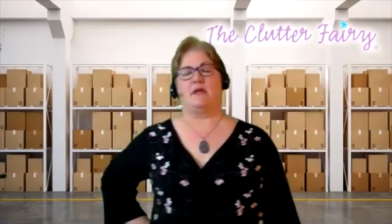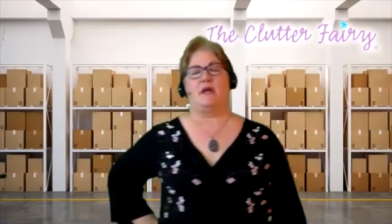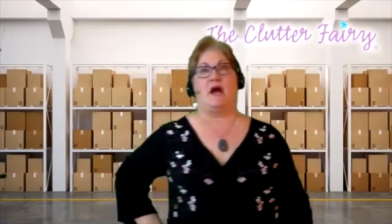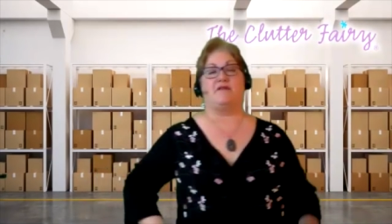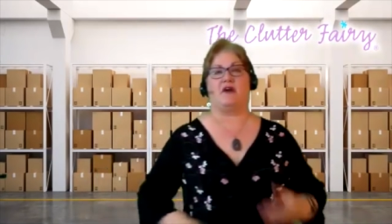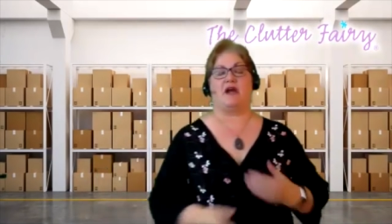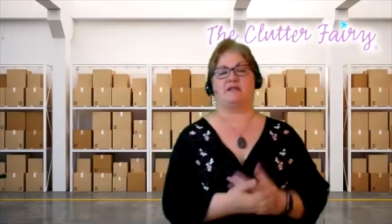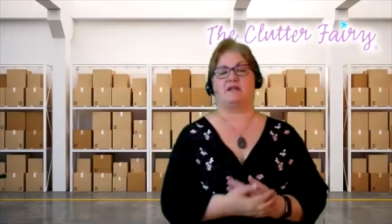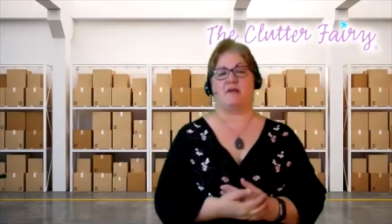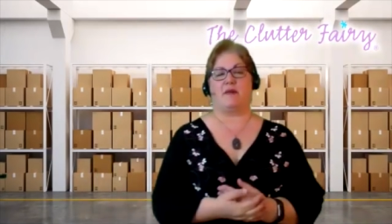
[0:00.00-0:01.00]
I forgot to
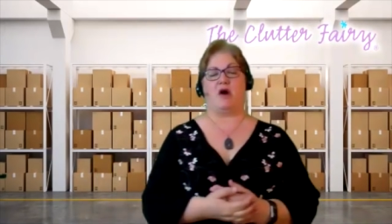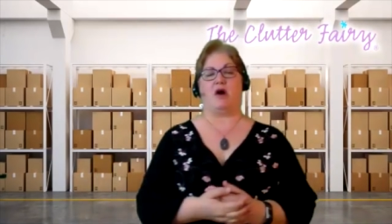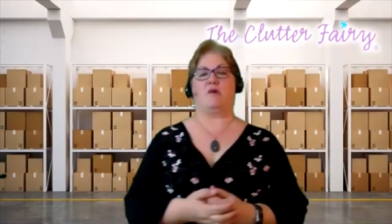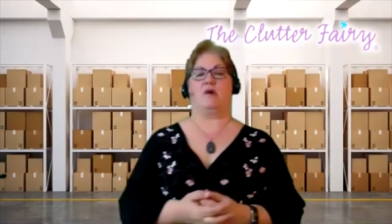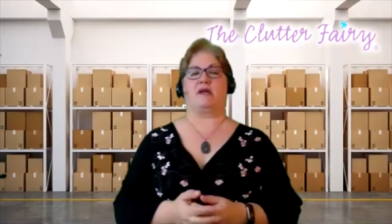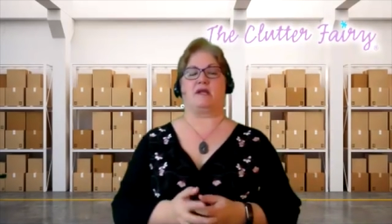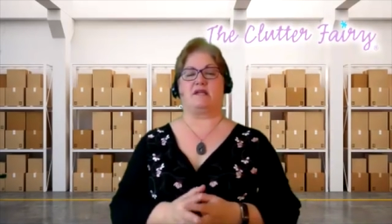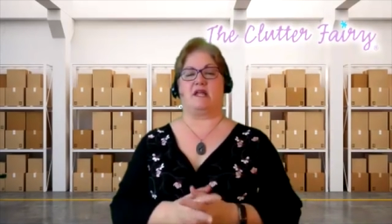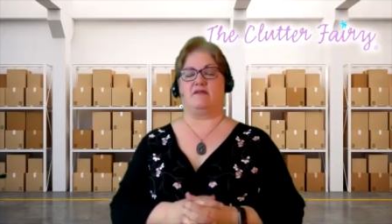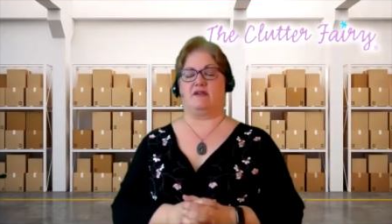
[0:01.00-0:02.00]
talk about artwork and
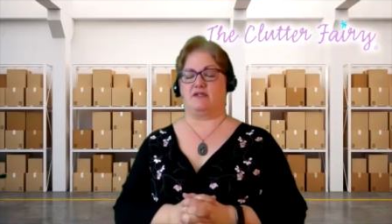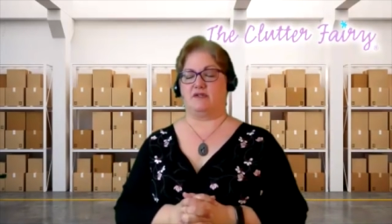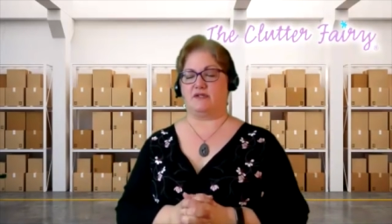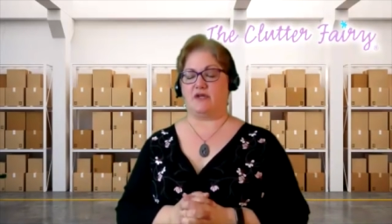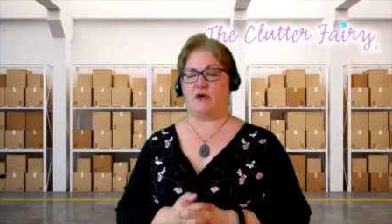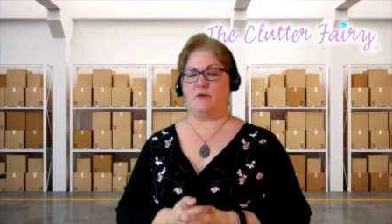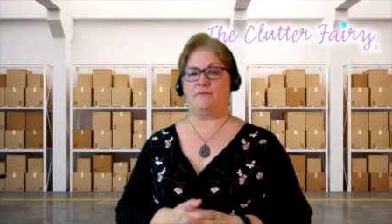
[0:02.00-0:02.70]
television. So